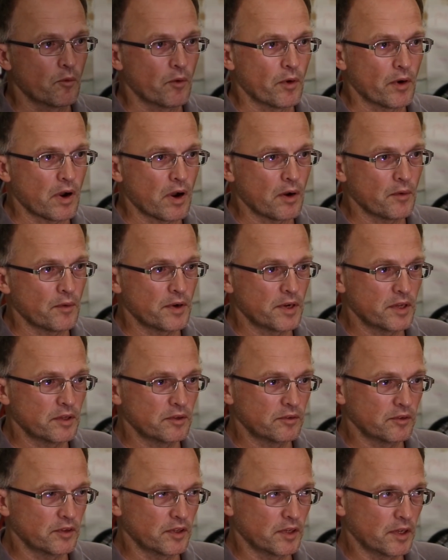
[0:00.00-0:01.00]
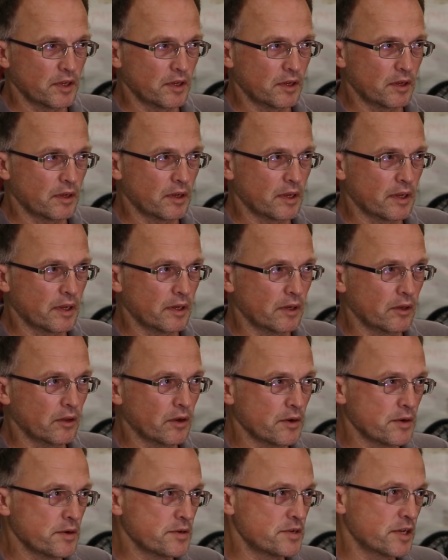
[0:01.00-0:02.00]
we're already seeing a
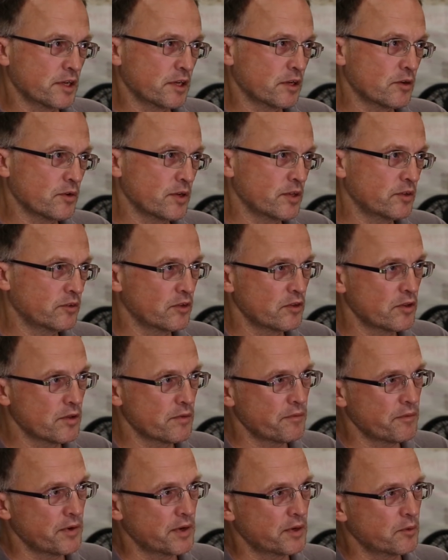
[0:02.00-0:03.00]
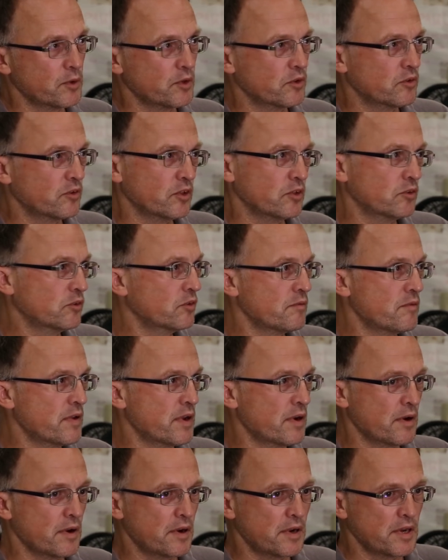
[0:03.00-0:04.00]
large increase in the frequency,
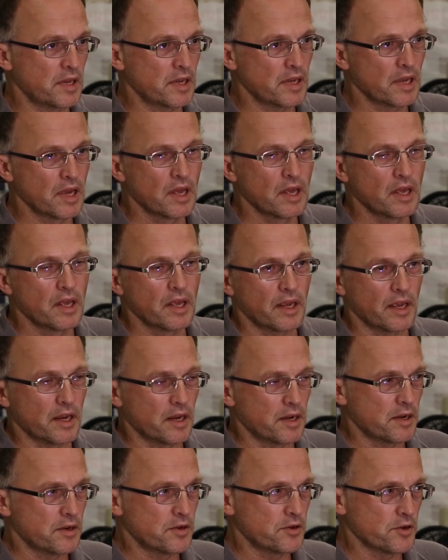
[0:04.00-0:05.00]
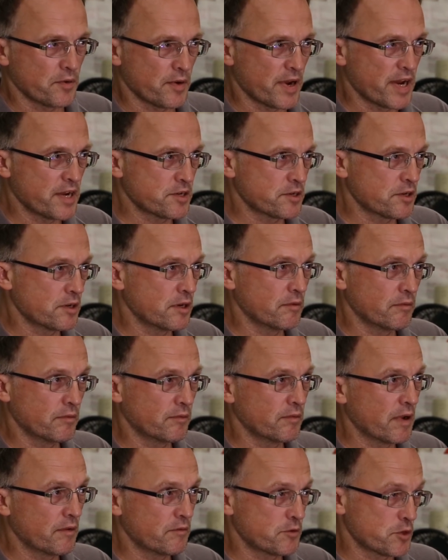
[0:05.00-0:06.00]
severity, and duration
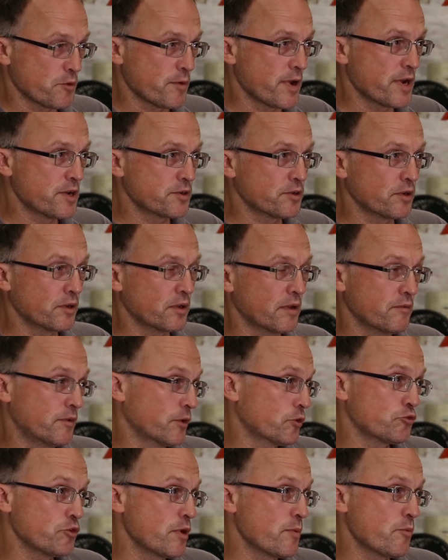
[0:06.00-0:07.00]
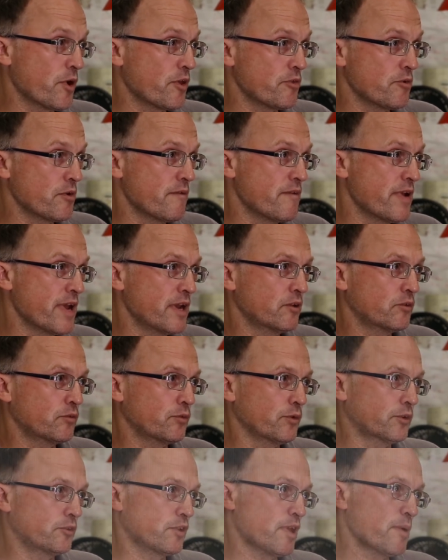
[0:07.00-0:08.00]
of extreme weather events.
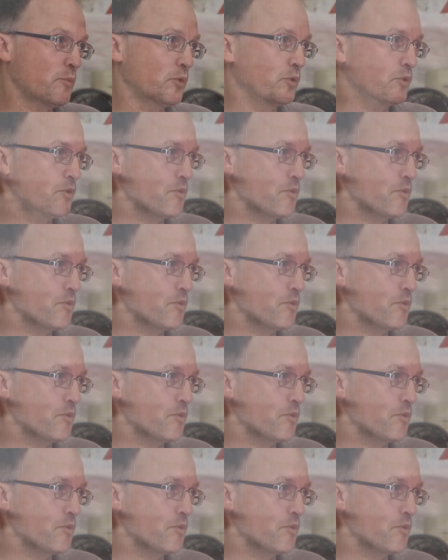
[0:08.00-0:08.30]
For example,